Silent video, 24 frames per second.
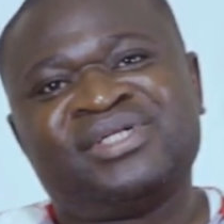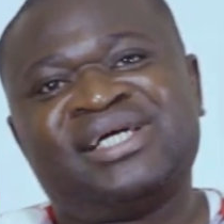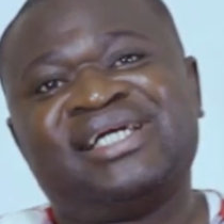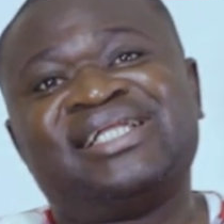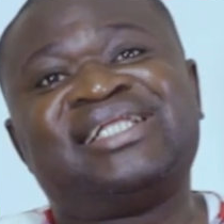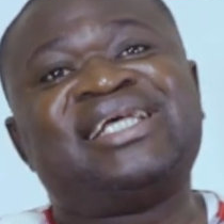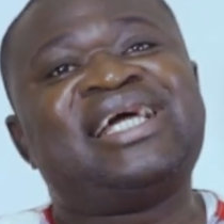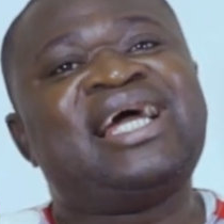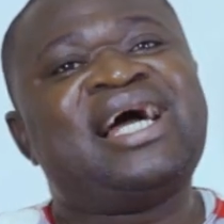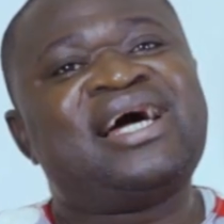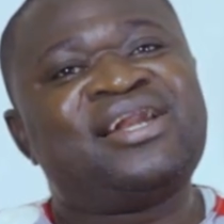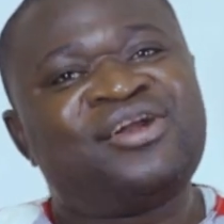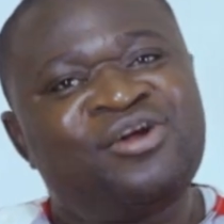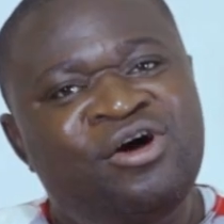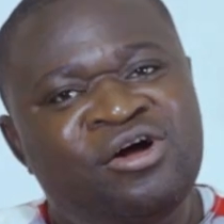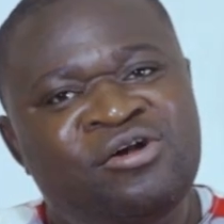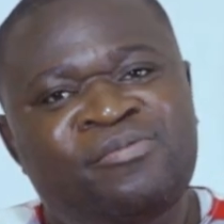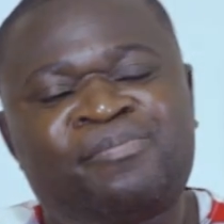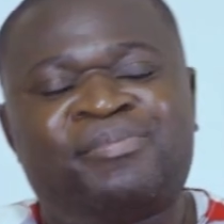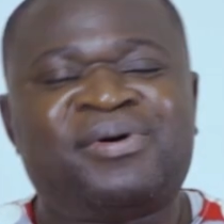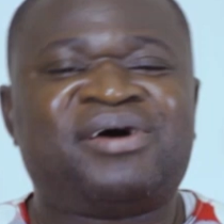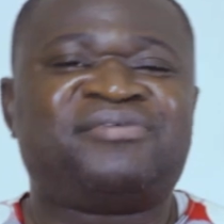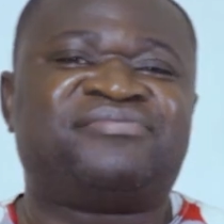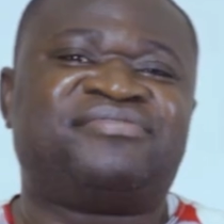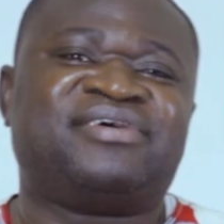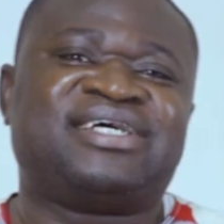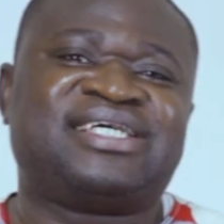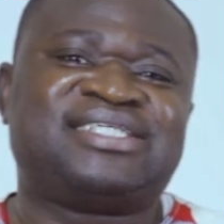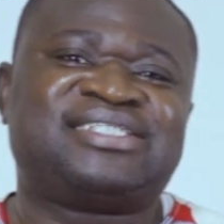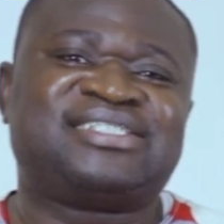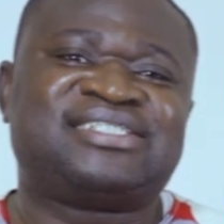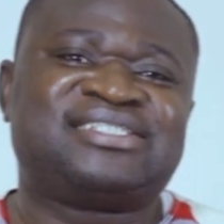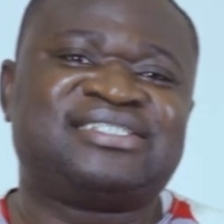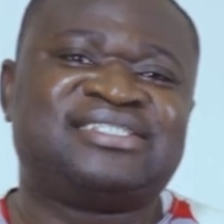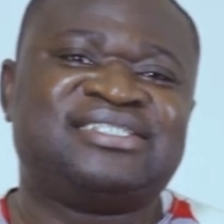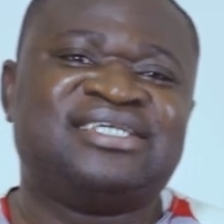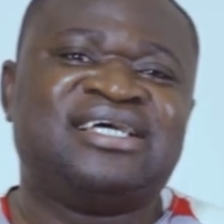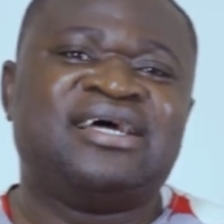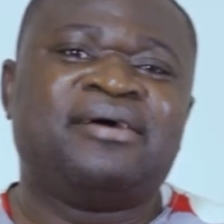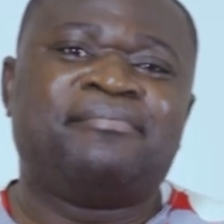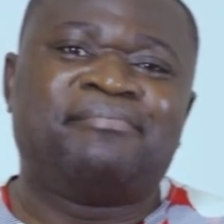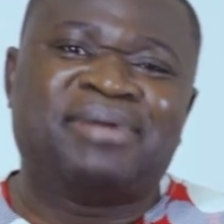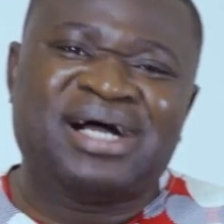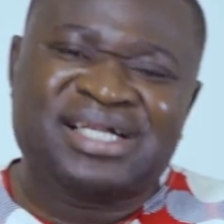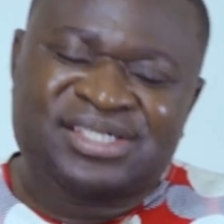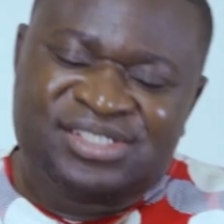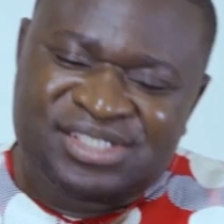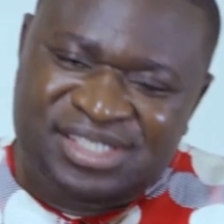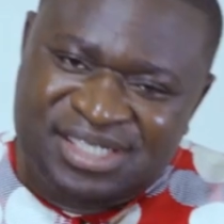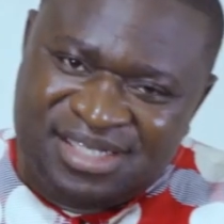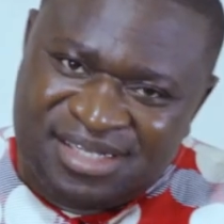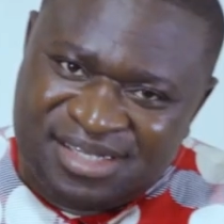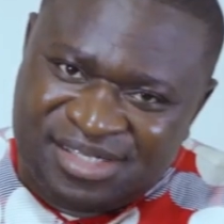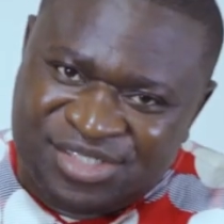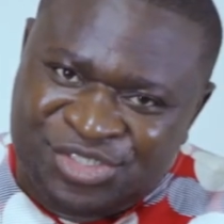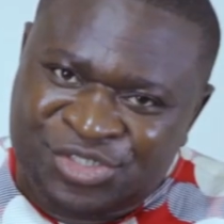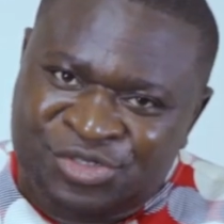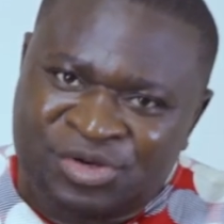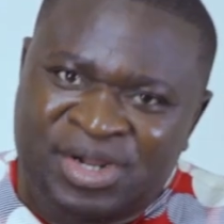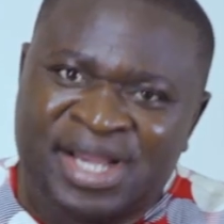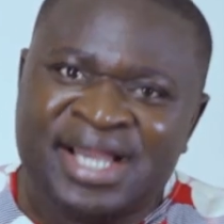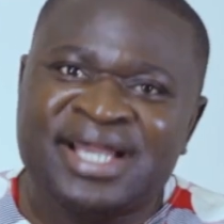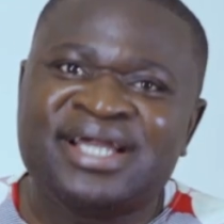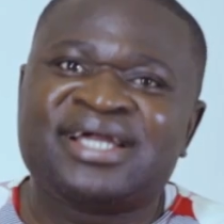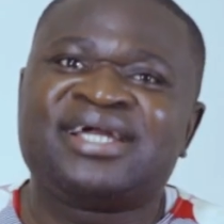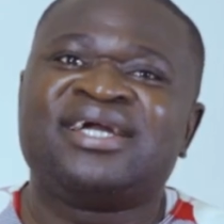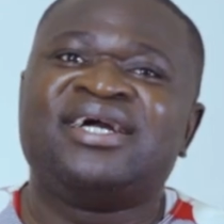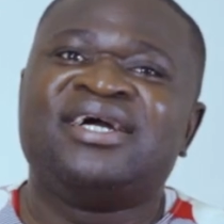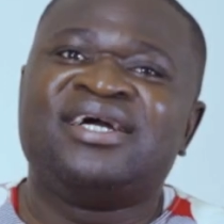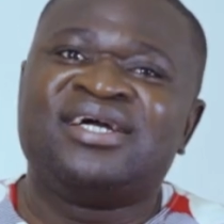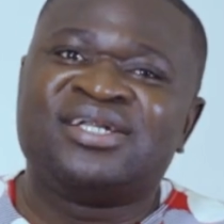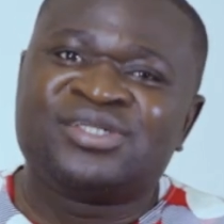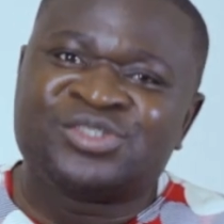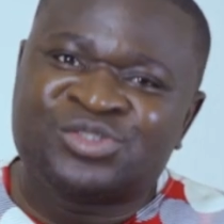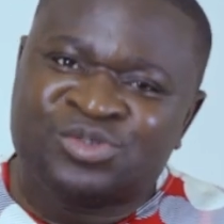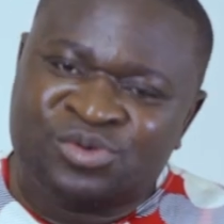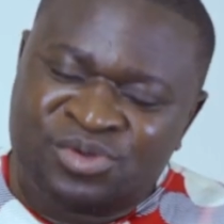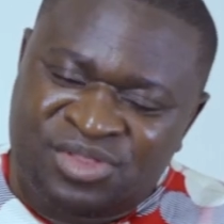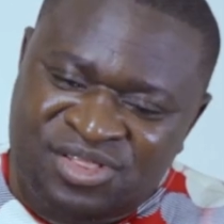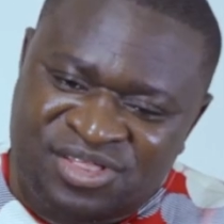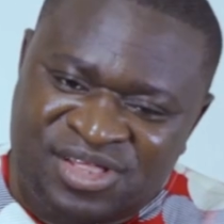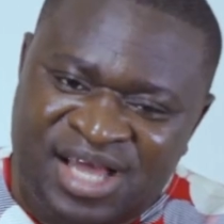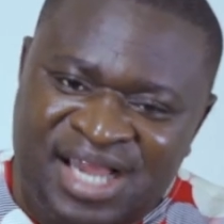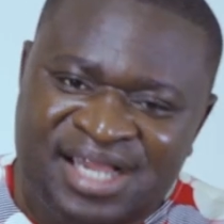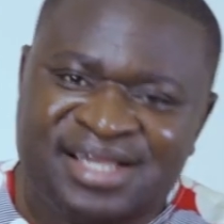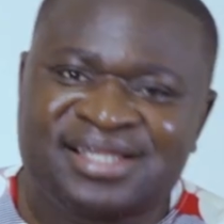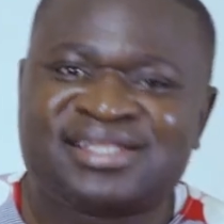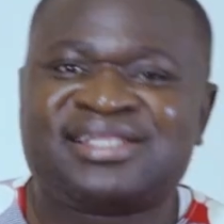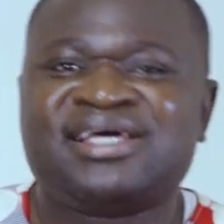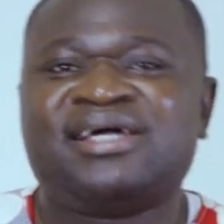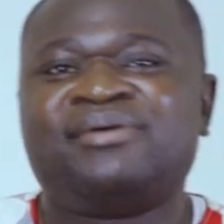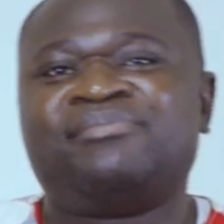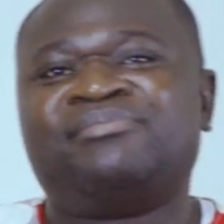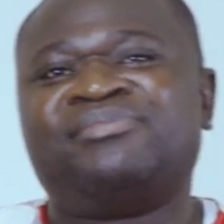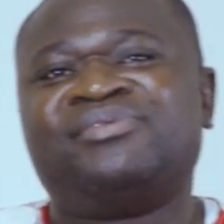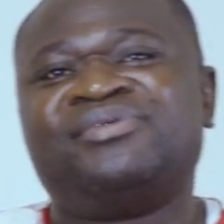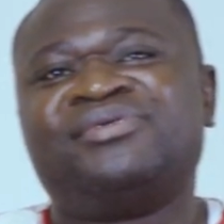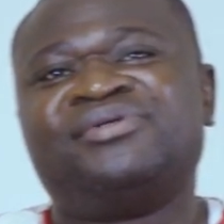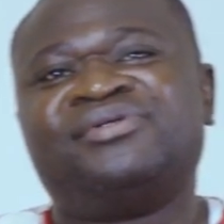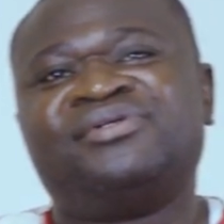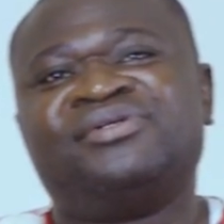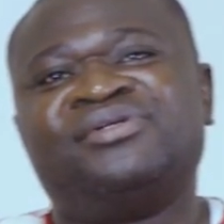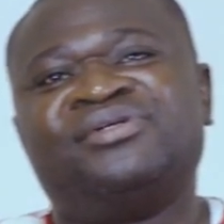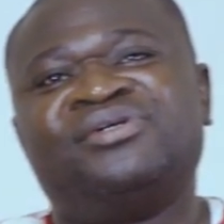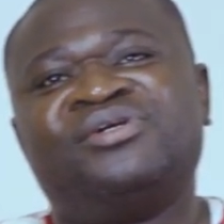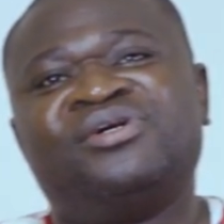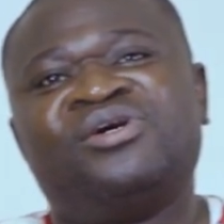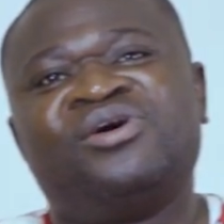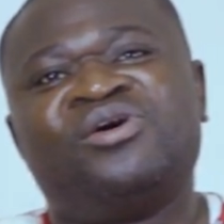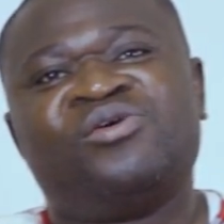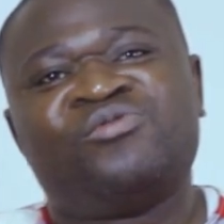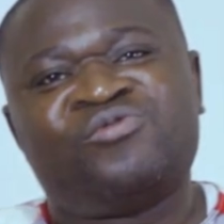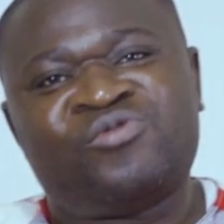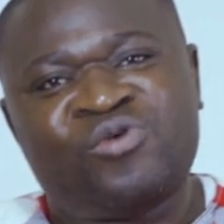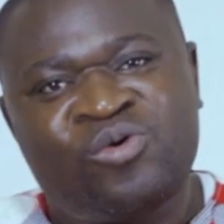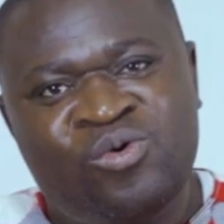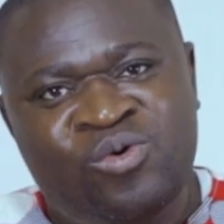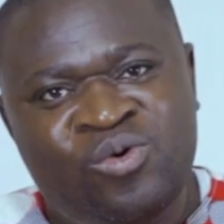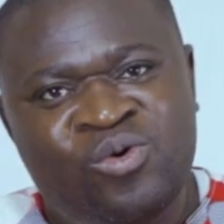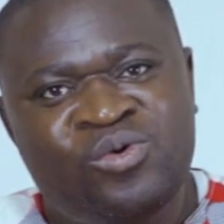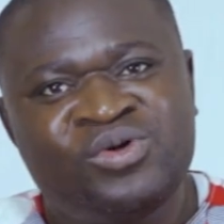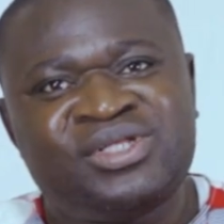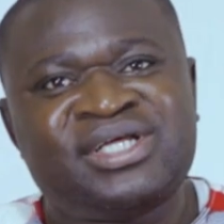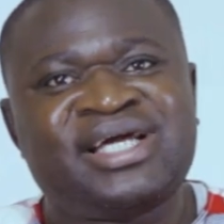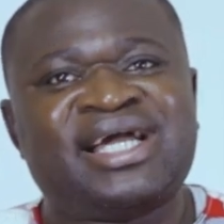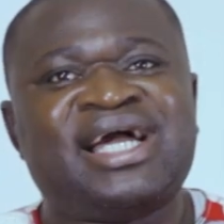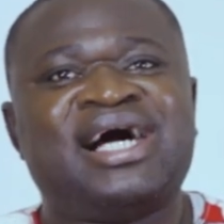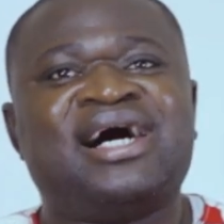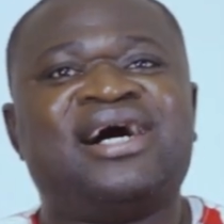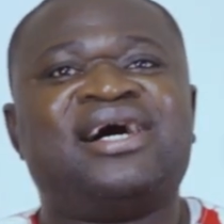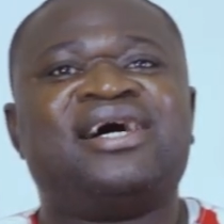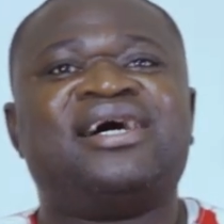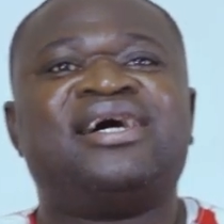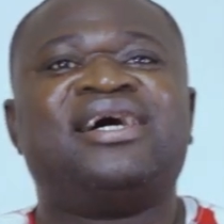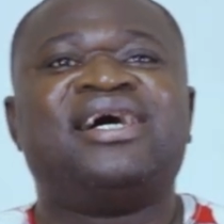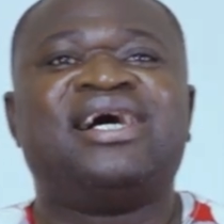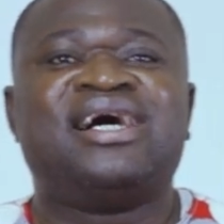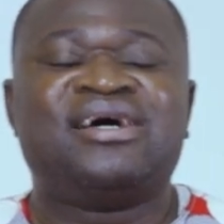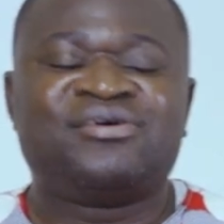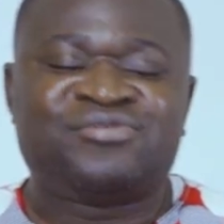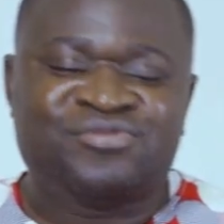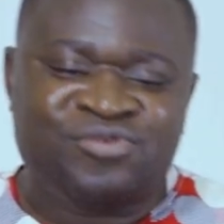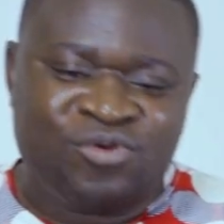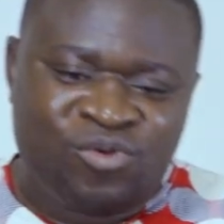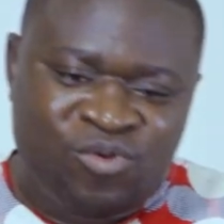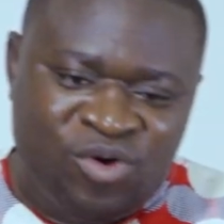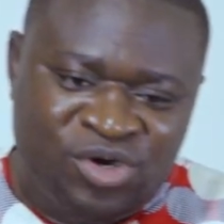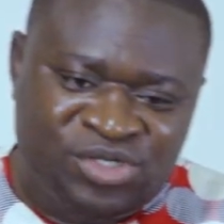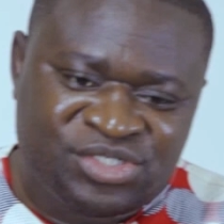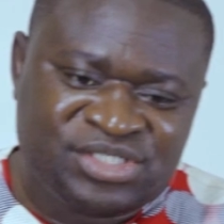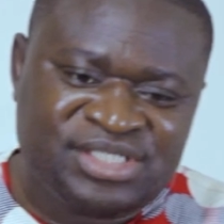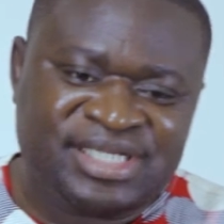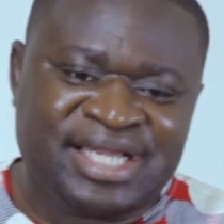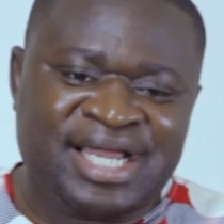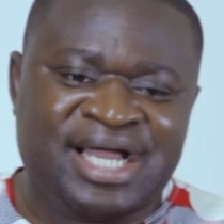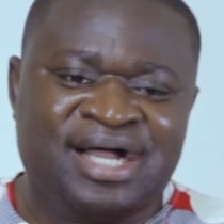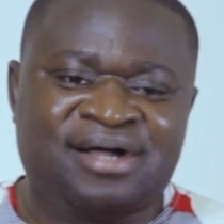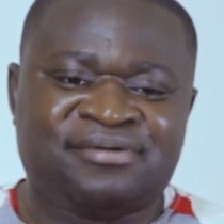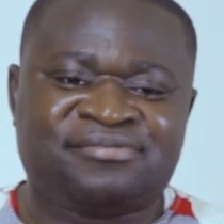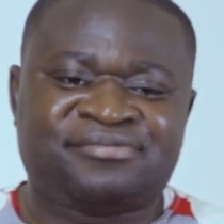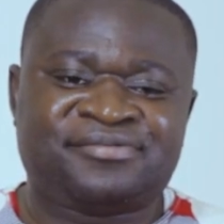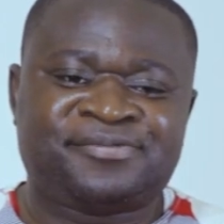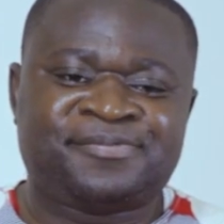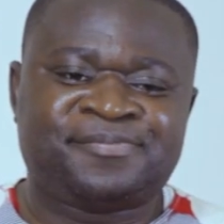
They are not perfect, but try to thank them for who they are, for what they have.